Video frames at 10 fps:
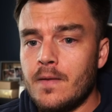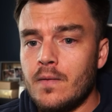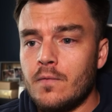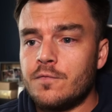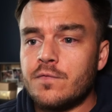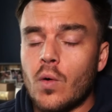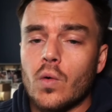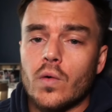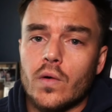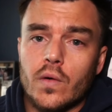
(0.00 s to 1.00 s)

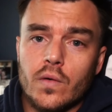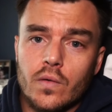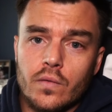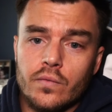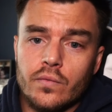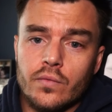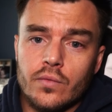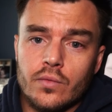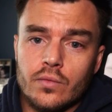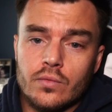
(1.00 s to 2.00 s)
For
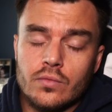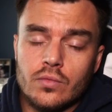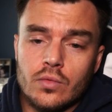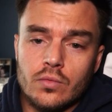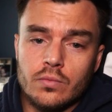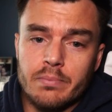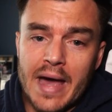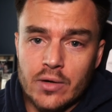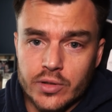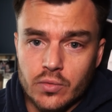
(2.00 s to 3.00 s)

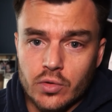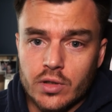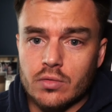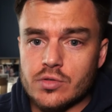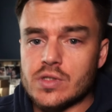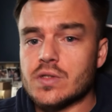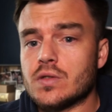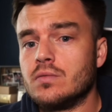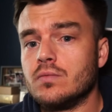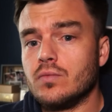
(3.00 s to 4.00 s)
battery work, which
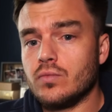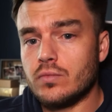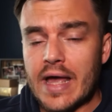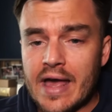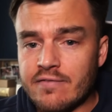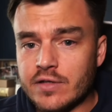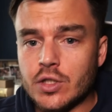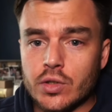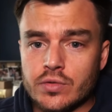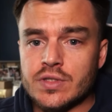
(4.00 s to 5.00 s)
is
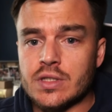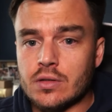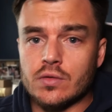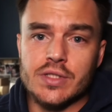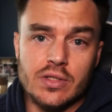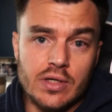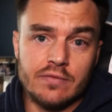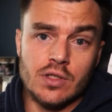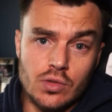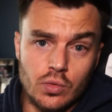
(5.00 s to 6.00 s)
heavier singles that you have
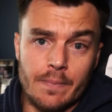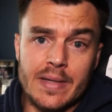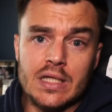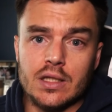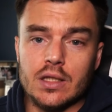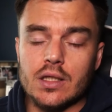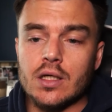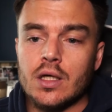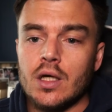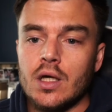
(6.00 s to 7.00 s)
to do repeatedly,
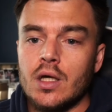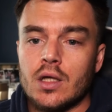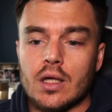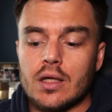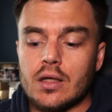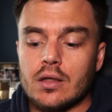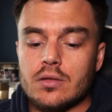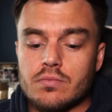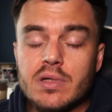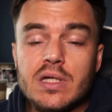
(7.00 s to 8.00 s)

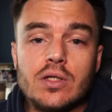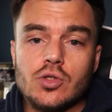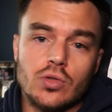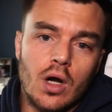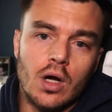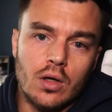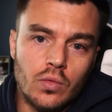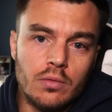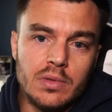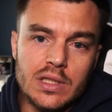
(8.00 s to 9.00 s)
being stronger
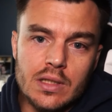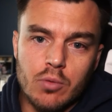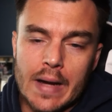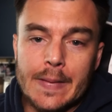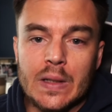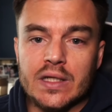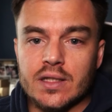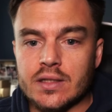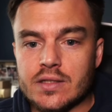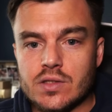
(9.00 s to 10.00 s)
will be the primary
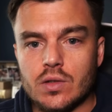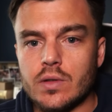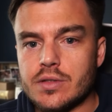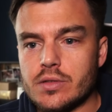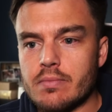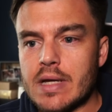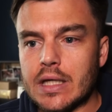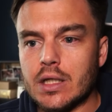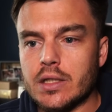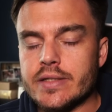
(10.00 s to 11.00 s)
thing that's going to make
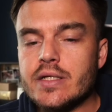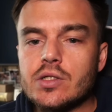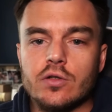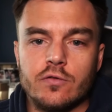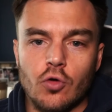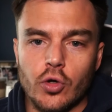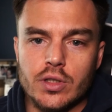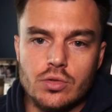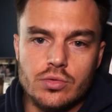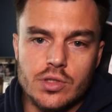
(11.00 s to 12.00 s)
it easier for
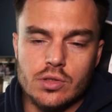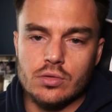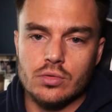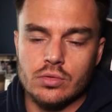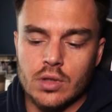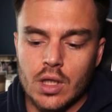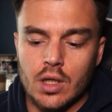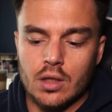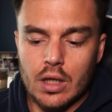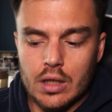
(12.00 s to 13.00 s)
you to
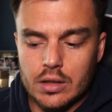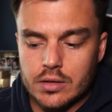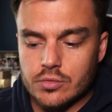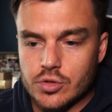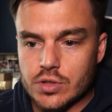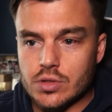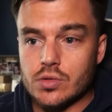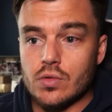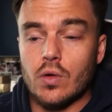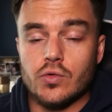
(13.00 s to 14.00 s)
just
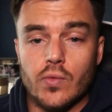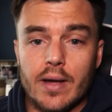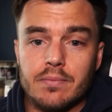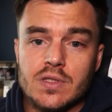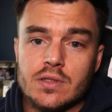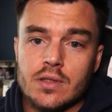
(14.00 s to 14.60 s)
do those reps.